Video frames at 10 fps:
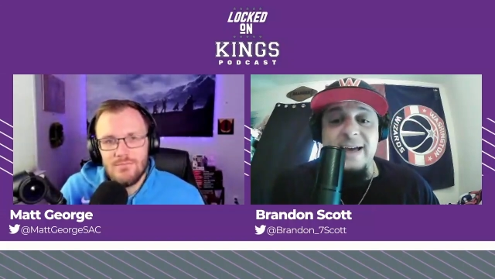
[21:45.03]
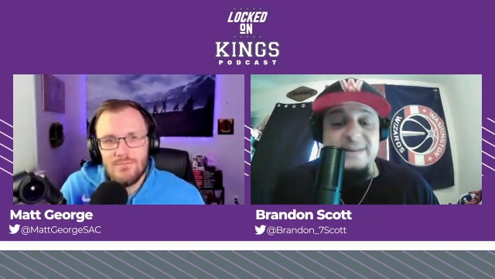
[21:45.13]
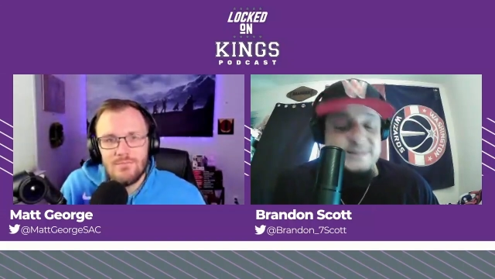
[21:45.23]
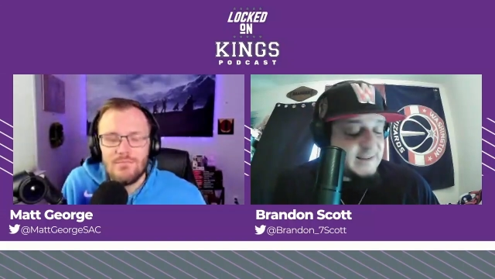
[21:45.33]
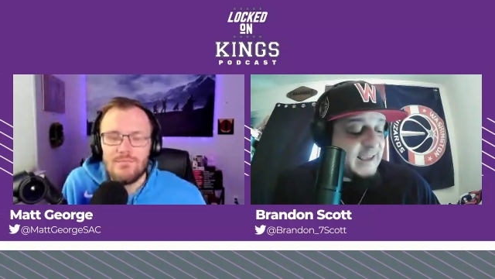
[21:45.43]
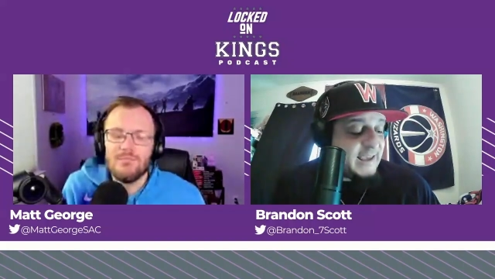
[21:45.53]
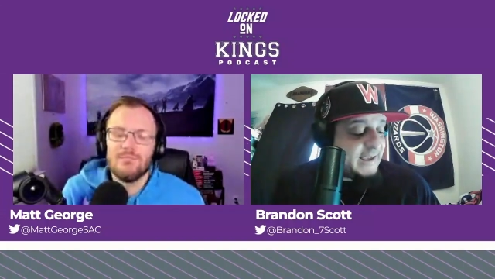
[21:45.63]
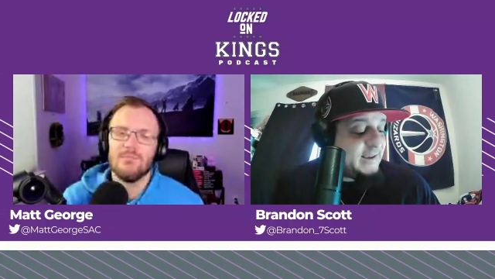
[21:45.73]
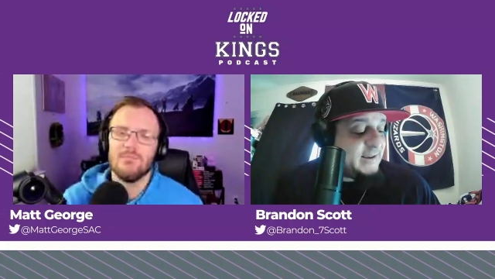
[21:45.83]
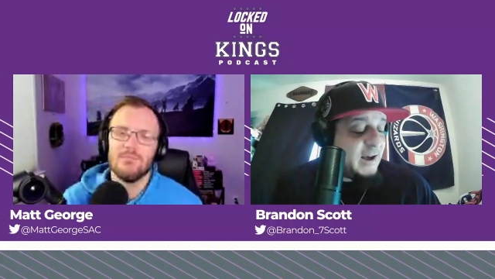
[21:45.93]
Speaker 1: has
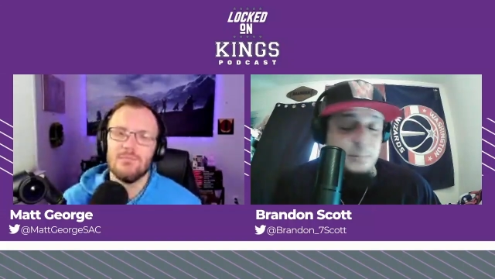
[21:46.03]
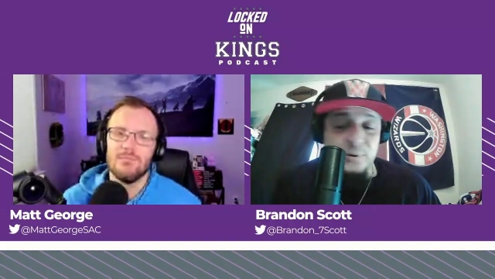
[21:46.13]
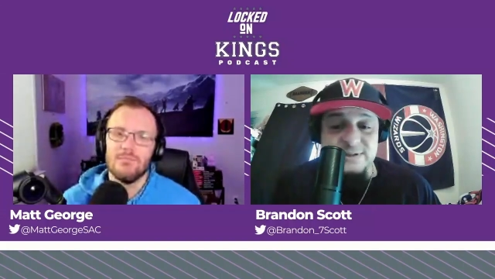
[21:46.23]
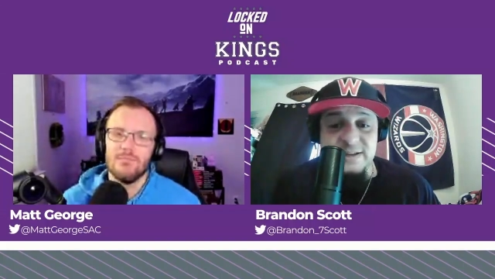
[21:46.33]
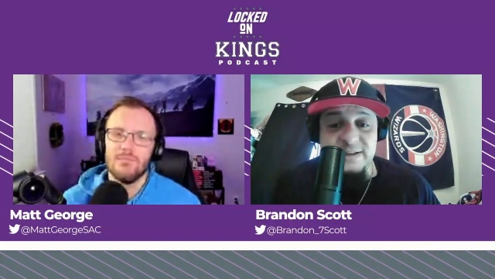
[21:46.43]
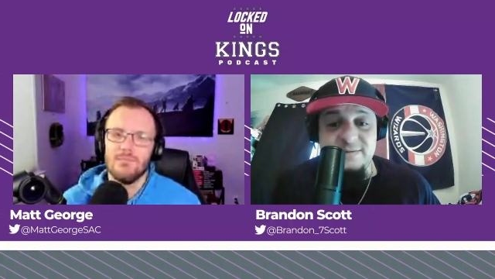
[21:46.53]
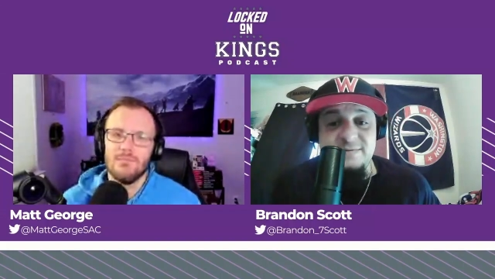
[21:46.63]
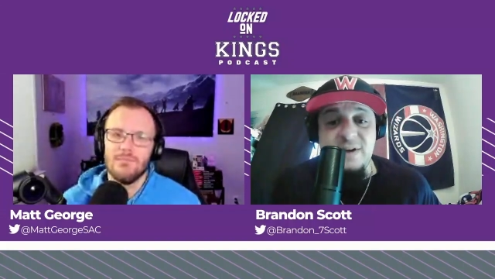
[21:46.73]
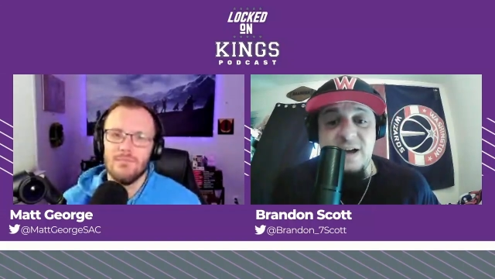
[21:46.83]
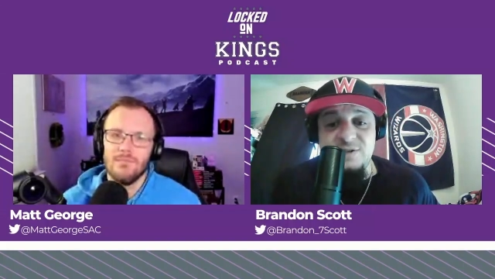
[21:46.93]
a unprecedented
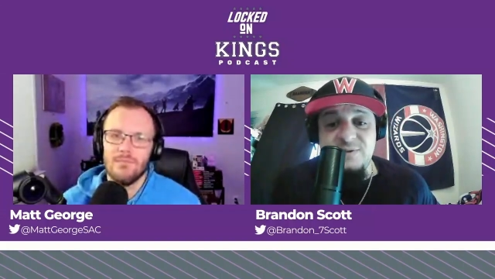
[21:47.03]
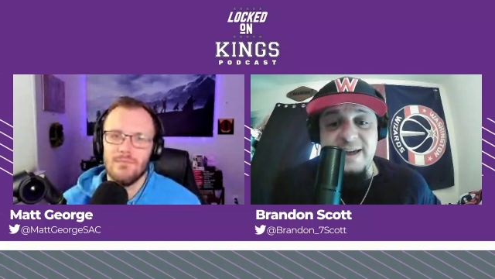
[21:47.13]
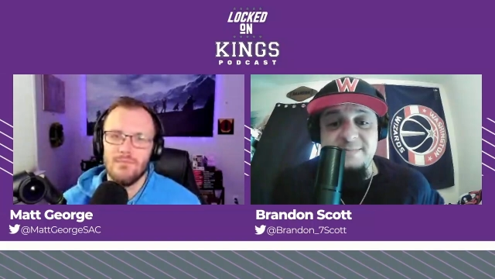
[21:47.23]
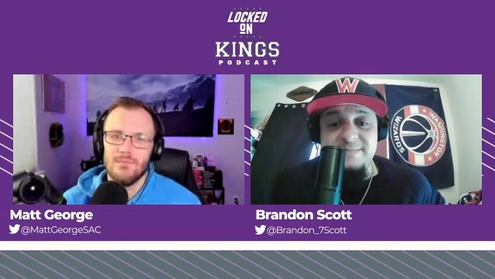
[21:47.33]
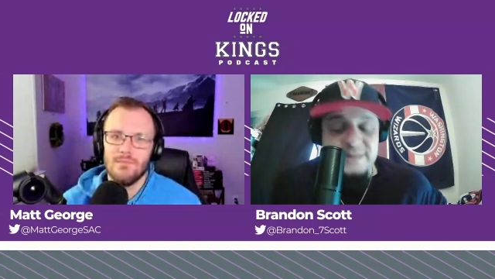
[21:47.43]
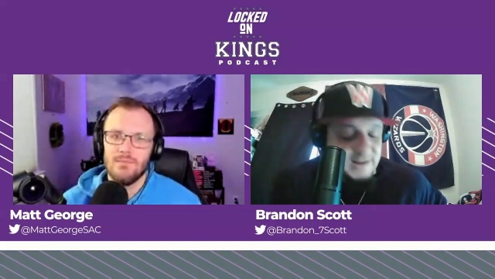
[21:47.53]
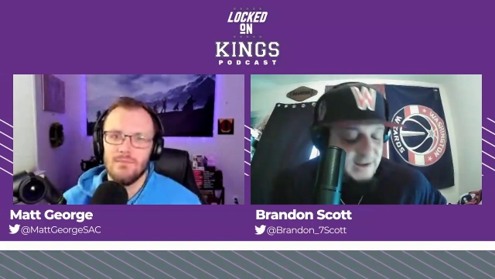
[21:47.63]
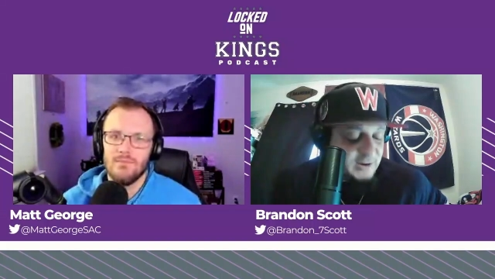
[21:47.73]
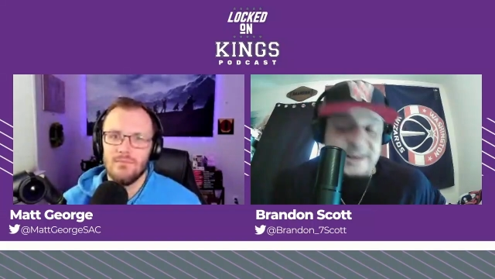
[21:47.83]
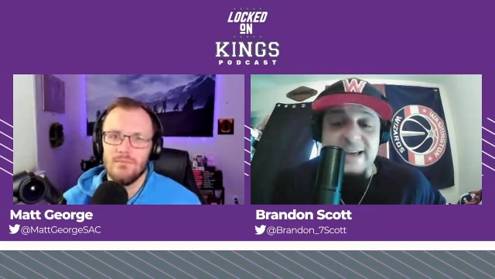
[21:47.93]
contract.
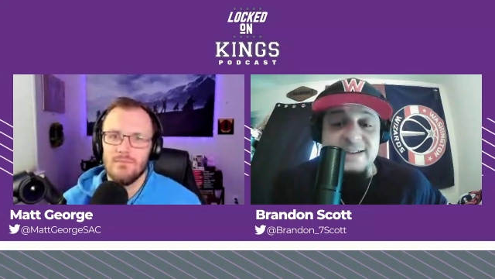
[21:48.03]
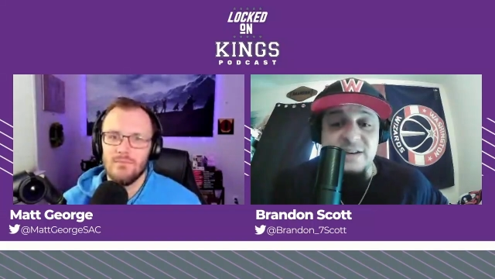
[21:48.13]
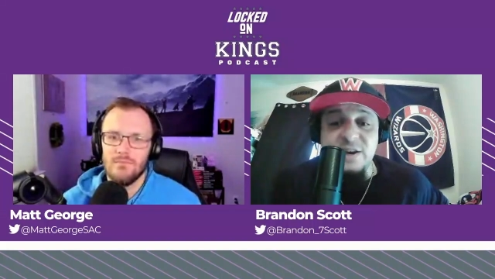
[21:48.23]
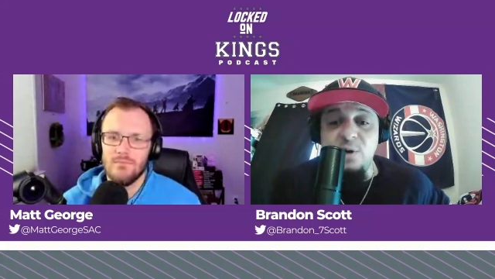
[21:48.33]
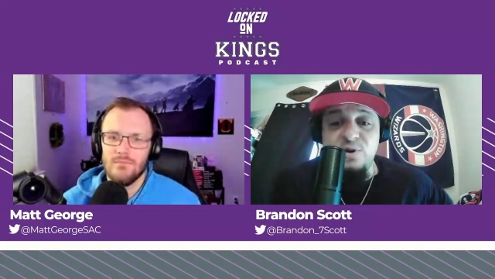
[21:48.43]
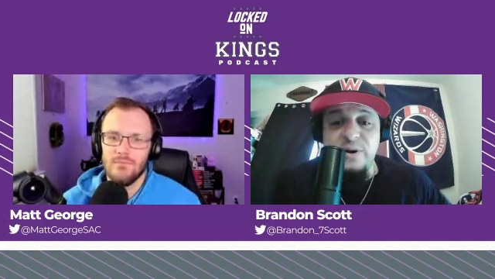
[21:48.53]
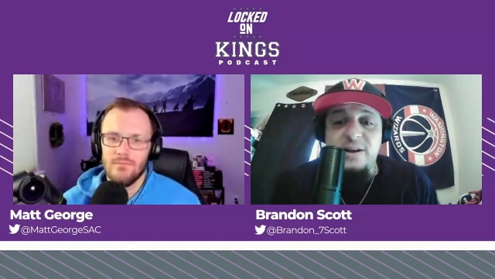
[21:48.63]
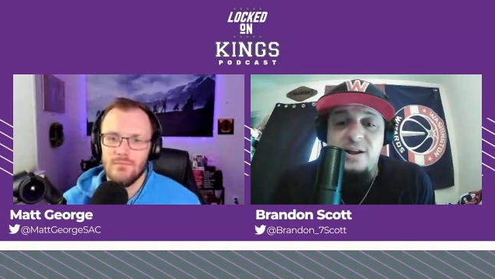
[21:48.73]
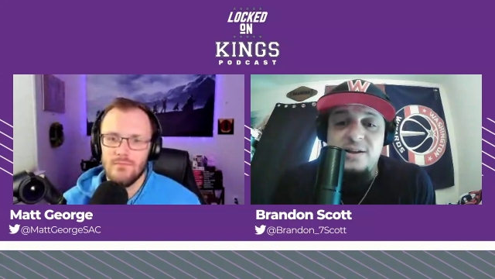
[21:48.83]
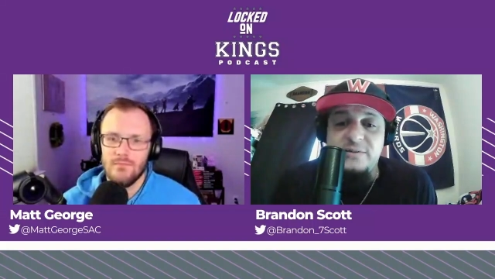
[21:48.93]
You know, he has a no trade
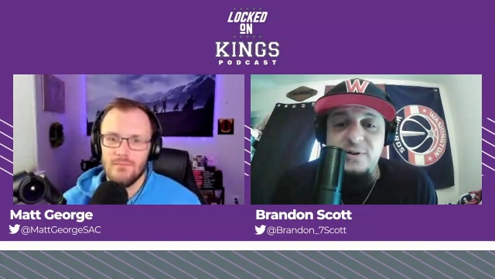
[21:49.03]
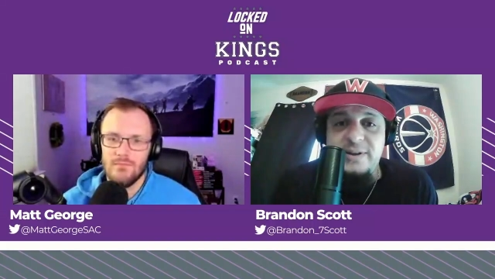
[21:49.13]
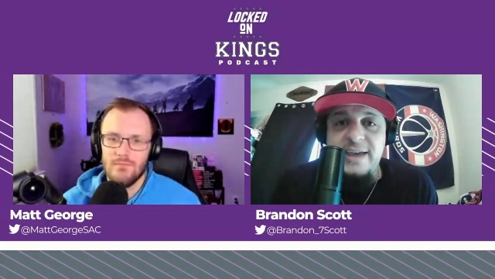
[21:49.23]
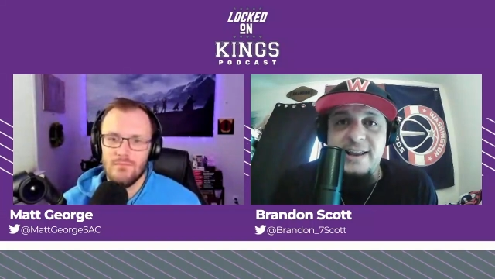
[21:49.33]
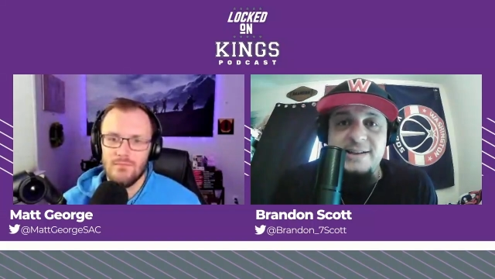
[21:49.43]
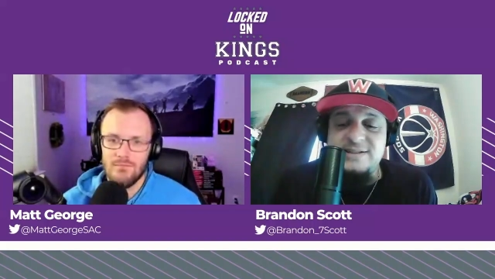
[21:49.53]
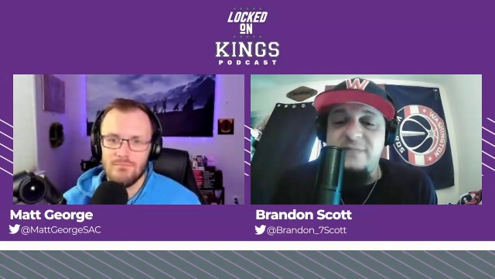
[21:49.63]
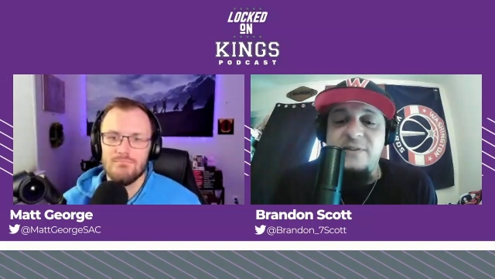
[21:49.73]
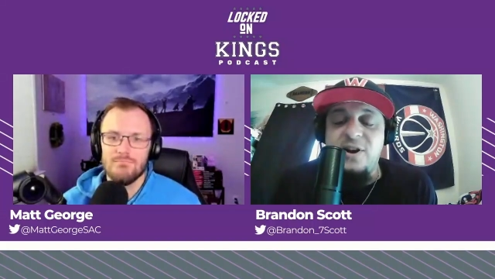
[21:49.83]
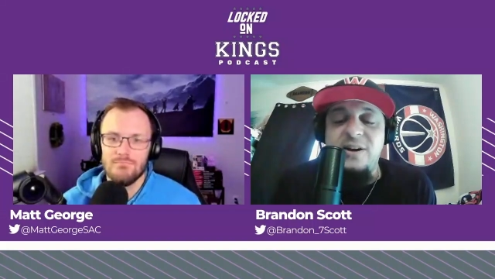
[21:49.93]
clause. If you look at it,
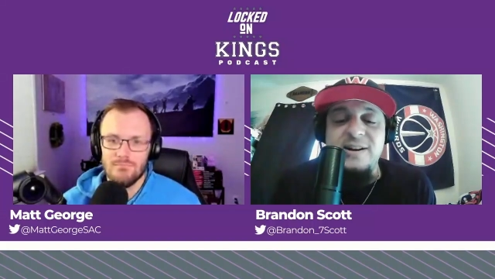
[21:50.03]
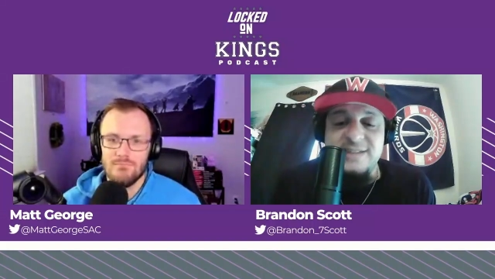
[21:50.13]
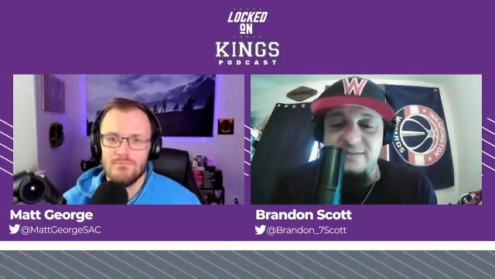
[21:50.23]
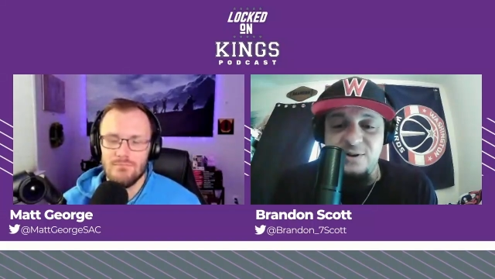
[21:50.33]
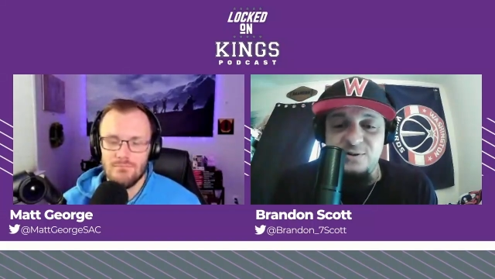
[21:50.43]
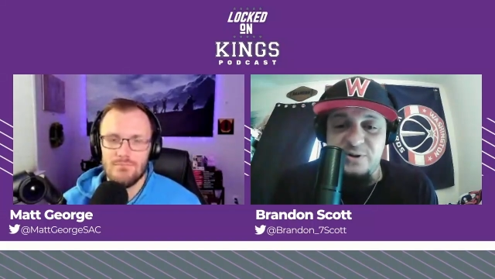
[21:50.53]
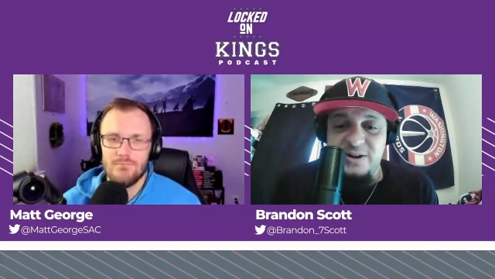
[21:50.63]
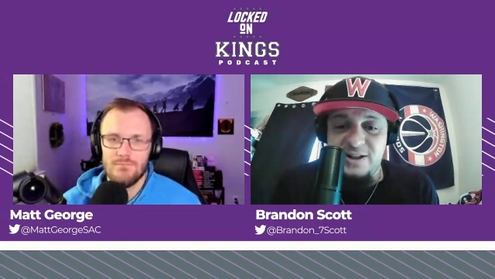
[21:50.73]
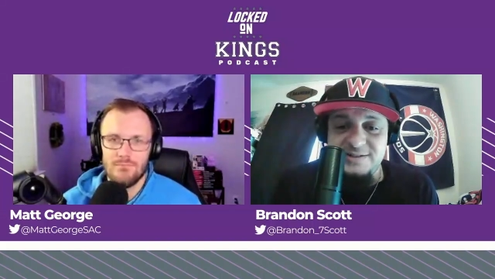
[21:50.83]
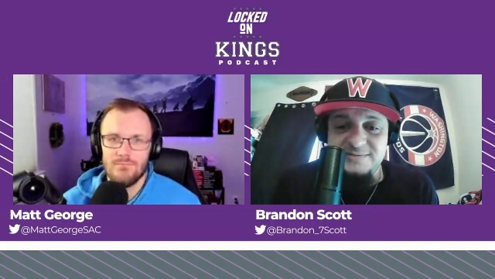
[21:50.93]
Stephen Curry doesn't have no trade
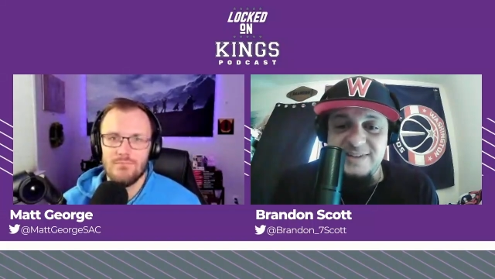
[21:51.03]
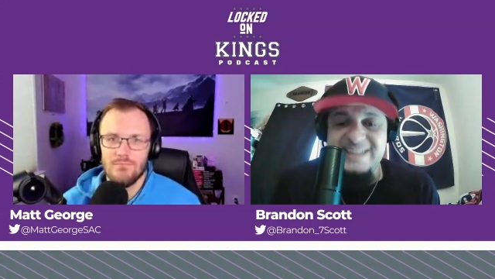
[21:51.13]
clause.